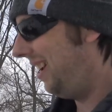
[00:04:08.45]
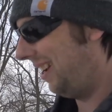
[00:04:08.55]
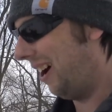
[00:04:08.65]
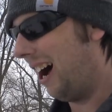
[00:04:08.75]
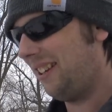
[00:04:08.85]

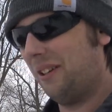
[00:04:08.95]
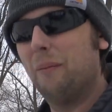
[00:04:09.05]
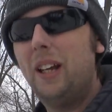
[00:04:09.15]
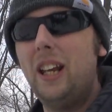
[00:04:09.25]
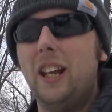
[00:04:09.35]
Awesome.
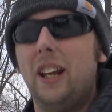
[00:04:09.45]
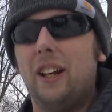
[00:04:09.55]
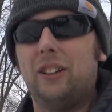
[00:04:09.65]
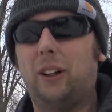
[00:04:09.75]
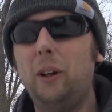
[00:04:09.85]

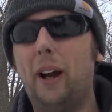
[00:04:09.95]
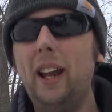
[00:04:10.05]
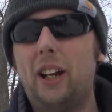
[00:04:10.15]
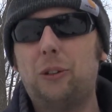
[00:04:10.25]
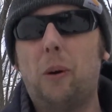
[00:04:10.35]
So anyway,
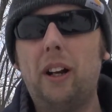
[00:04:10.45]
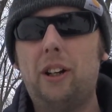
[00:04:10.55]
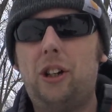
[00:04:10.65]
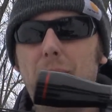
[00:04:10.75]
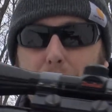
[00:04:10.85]
I just wanted
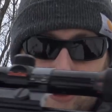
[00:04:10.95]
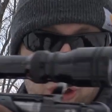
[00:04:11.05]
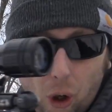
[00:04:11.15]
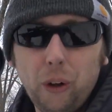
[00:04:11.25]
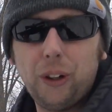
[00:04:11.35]
to sh
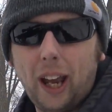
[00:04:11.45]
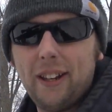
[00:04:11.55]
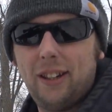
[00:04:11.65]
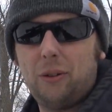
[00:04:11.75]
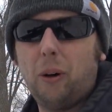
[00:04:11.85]
show you guys
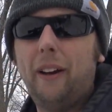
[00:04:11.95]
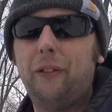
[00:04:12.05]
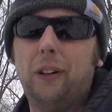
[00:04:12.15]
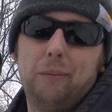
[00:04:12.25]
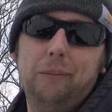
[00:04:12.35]
this
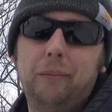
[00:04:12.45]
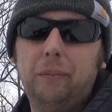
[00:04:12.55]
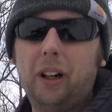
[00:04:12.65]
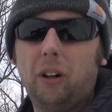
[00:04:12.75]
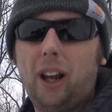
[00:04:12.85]
rifle and
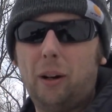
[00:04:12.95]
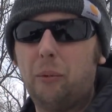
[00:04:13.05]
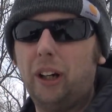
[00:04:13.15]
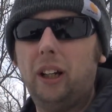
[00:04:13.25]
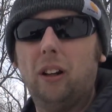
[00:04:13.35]
you know, kind of
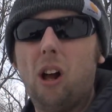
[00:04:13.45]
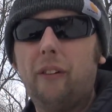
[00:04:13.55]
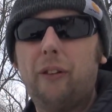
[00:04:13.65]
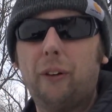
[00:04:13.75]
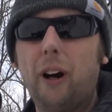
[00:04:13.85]
bring you along
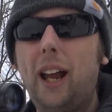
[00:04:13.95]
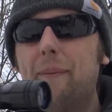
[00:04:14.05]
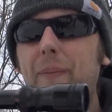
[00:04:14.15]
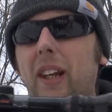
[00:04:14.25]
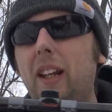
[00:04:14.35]
for the ride.
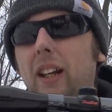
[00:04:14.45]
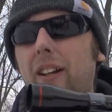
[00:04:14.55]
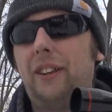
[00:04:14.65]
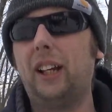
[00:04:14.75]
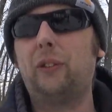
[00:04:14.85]

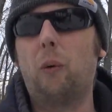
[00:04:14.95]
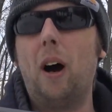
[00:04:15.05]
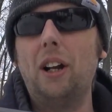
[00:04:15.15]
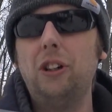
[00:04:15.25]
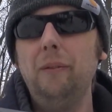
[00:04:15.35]
Thanks for
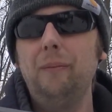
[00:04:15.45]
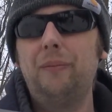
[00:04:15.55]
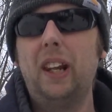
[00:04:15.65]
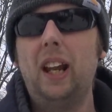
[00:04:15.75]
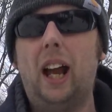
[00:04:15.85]
watching.
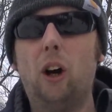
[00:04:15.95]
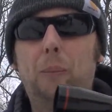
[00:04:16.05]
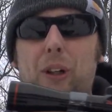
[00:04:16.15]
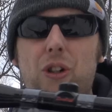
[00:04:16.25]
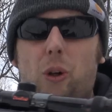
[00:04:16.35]
I hope
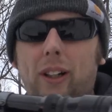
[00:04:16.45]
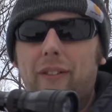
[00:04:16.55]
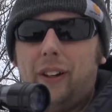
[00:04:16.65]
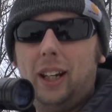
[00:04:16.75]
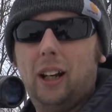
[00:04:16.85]
you enjoyed the
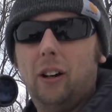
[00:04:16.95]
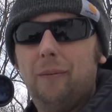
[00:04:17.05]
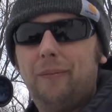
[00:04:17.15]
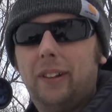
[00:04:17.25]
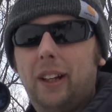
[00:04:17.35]
video
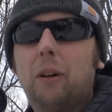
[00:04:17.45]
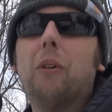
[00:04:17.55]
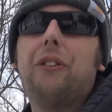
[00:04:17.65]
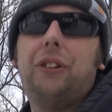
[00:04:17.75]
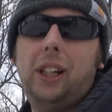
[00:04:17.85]
and we'll
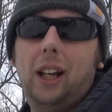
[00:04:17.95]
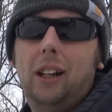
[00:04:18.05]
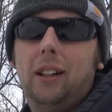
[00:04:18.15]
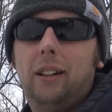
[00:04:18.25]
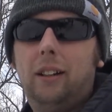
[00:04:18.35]
see you
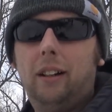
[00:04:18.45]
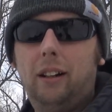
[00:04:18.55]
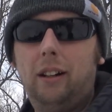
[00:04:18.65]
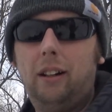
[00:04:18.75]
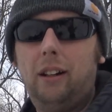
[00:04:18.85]

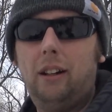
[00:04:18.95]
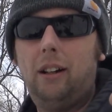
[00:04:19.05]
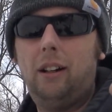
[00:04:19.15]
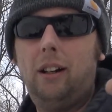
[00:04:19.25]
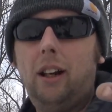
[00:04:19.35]

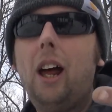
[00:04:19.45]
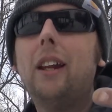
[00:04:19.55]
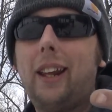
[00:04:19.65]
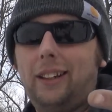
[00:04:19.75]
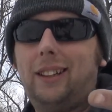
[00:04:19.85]

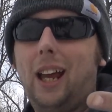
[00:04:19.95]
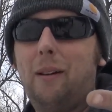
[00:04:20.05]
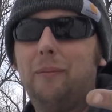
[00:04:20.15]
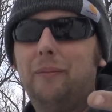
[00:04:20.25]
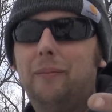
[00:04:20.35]
next time.